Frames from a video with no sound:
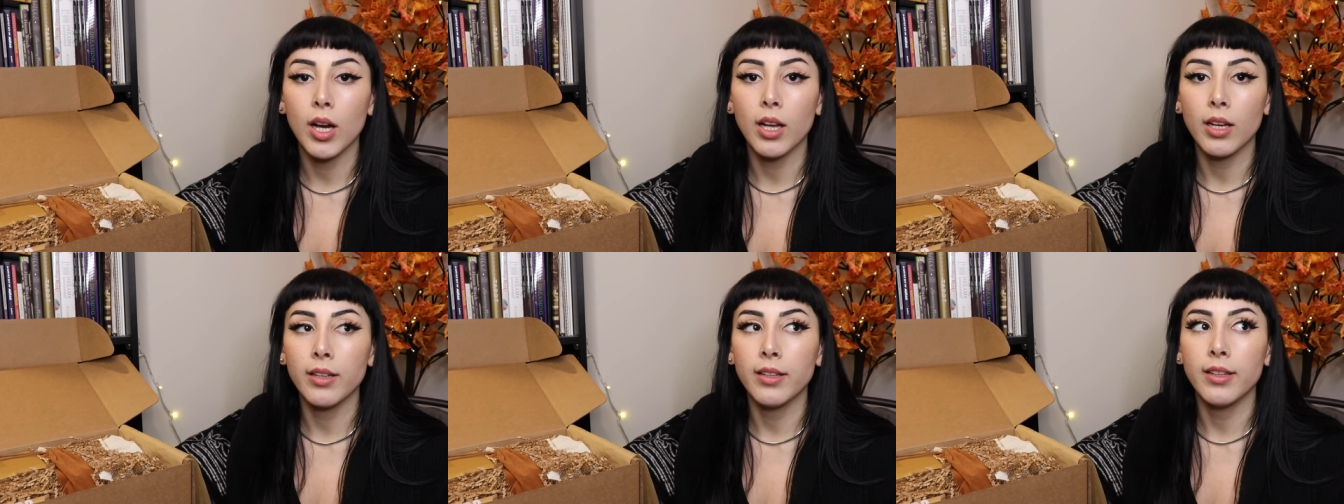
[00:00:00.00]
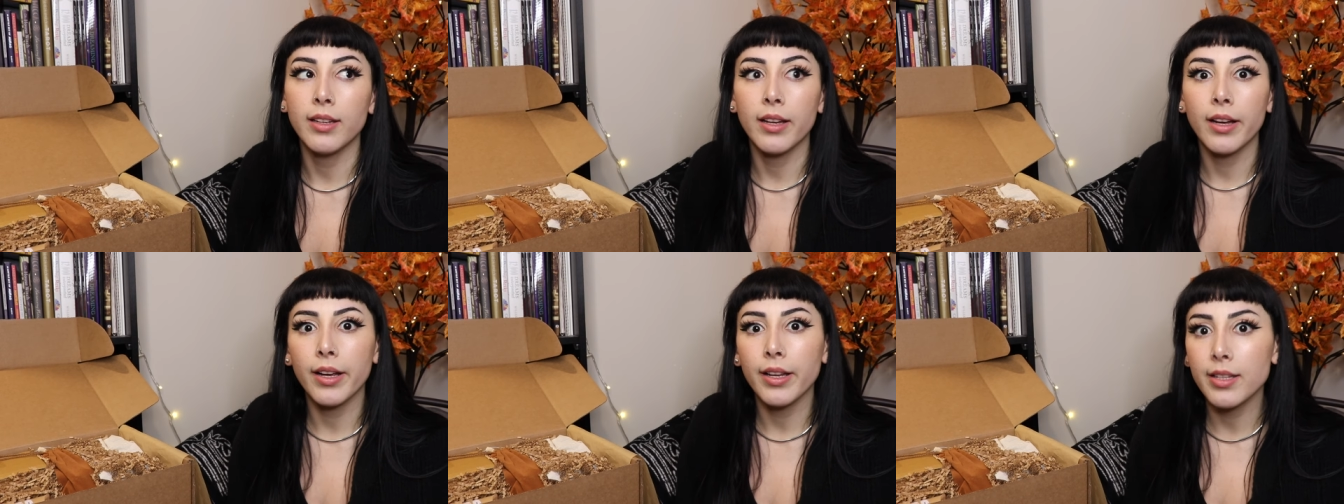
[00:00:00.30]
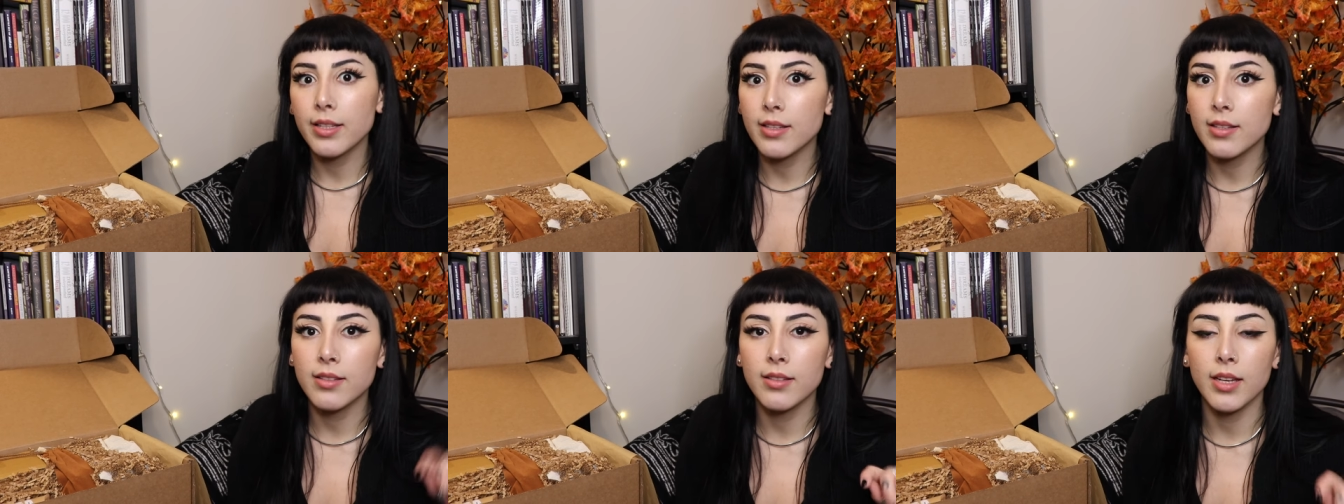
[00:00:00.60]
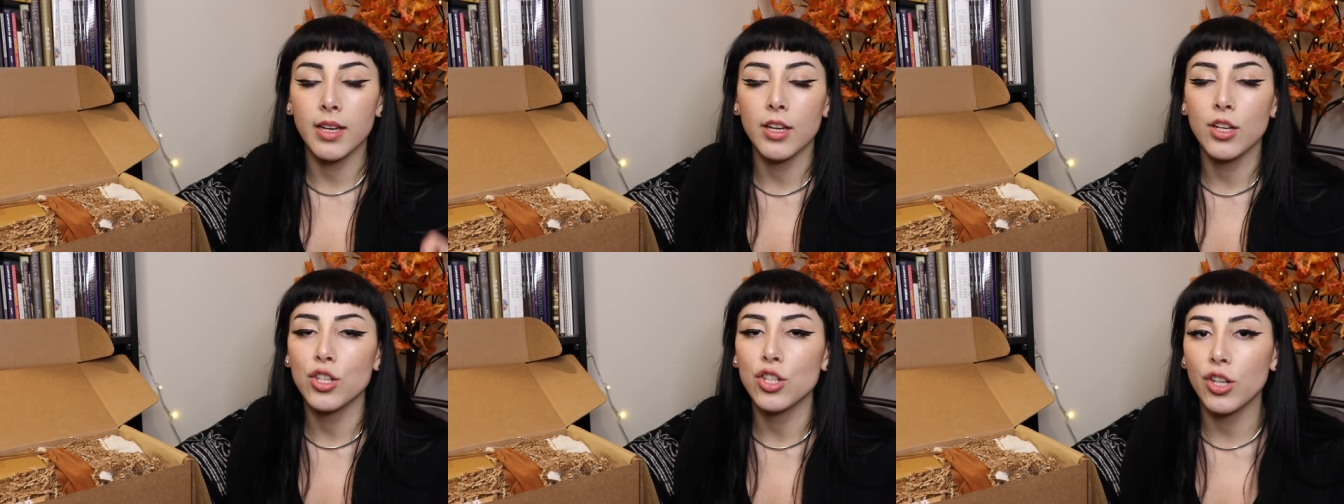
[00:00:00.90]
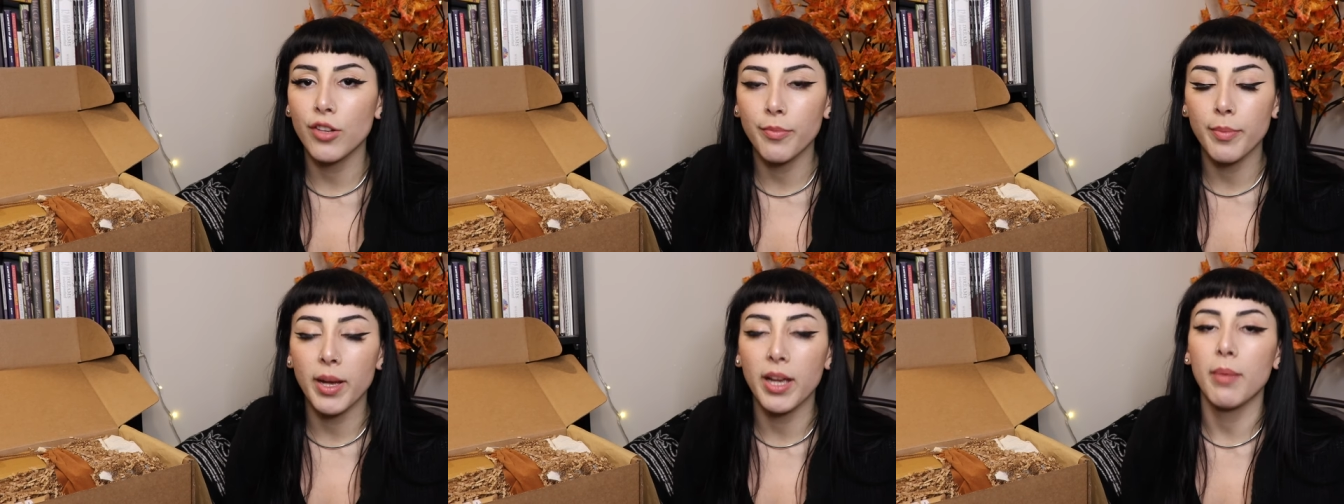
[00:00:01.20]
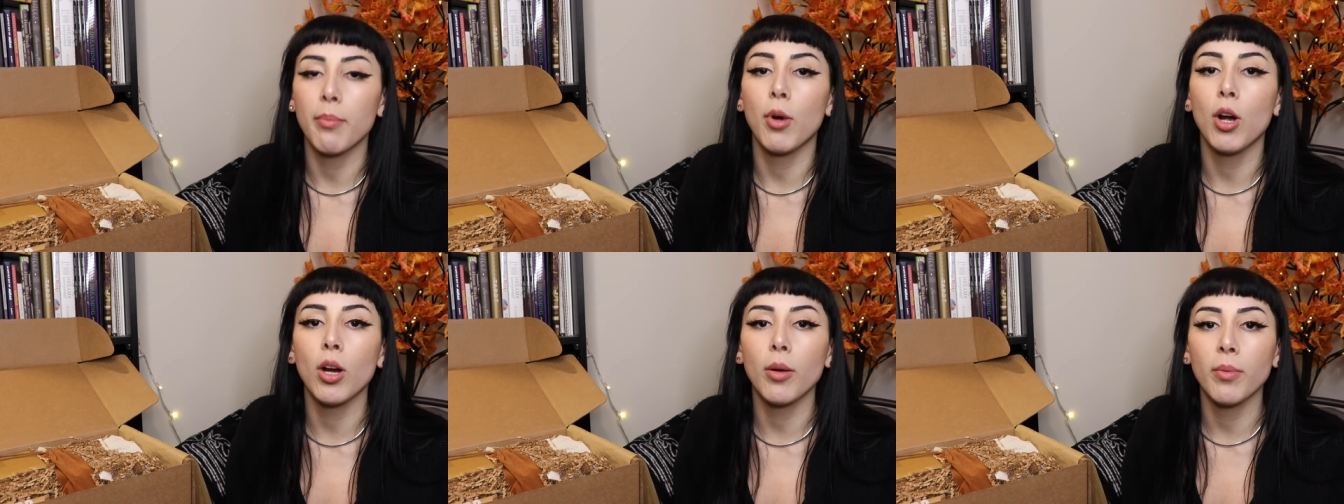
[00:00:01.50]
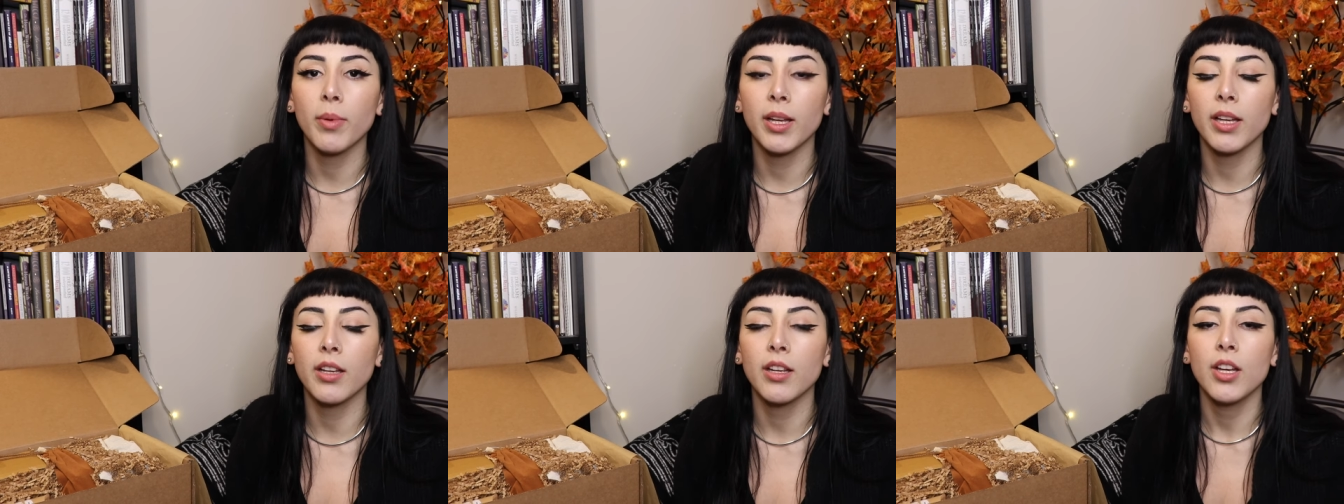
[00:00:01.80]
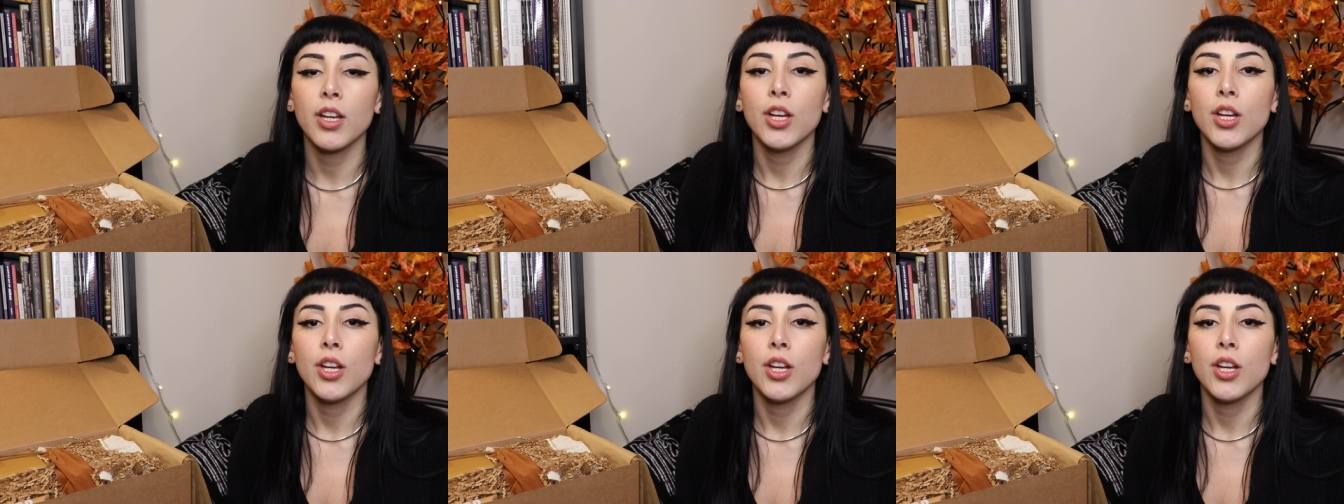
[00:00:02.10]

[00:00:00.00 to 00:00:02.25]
a nice stage of my apartment